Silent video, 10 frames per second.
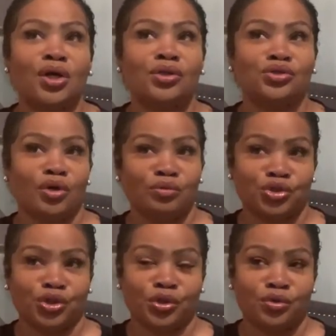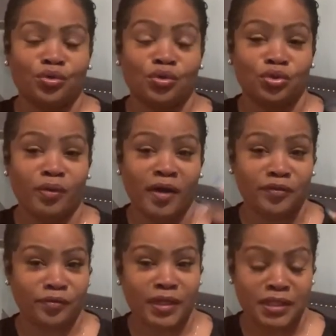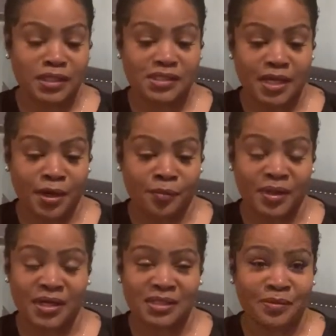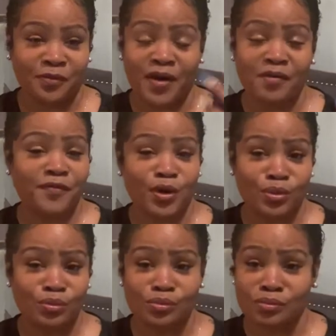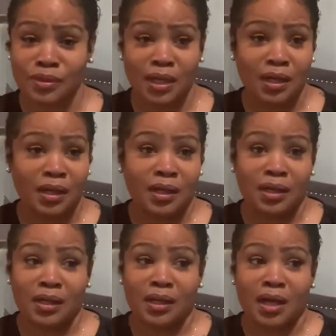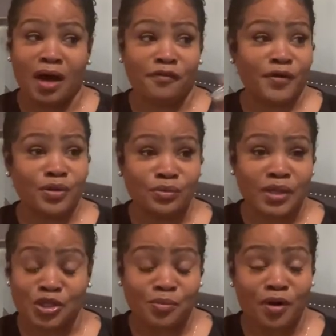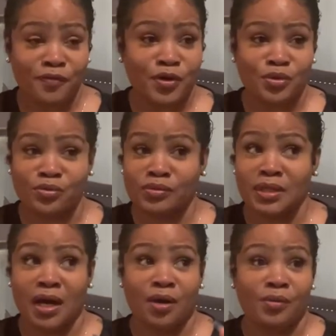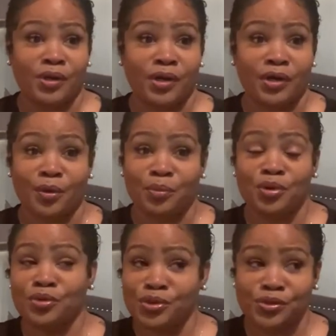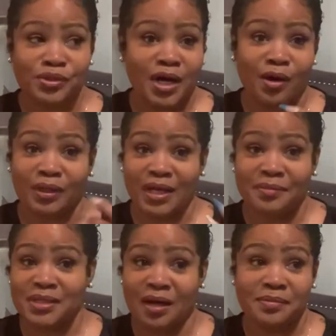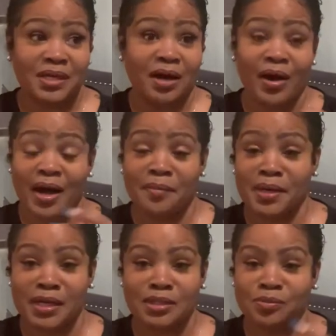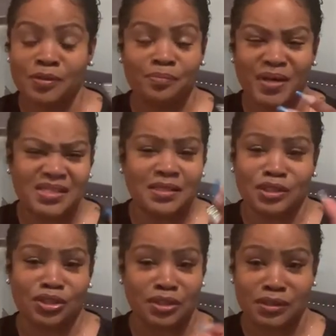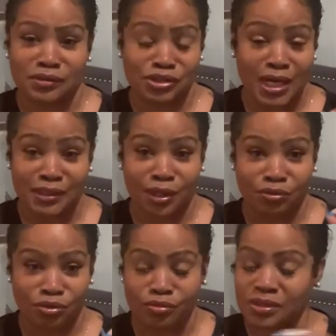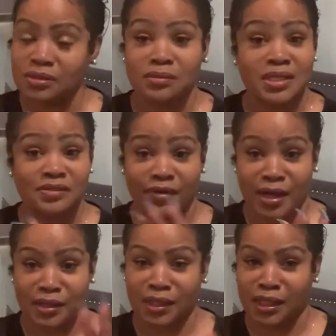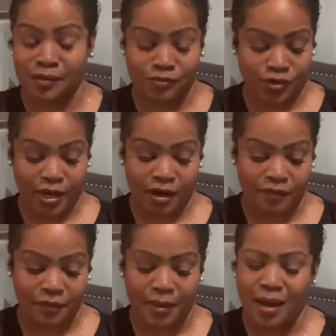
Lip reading: don't journal or don't have to write things down, because with our phones, our smartphones, our computers, our laptops, our iPads, we basically can just jot down notes. That's fine, and keep track of them.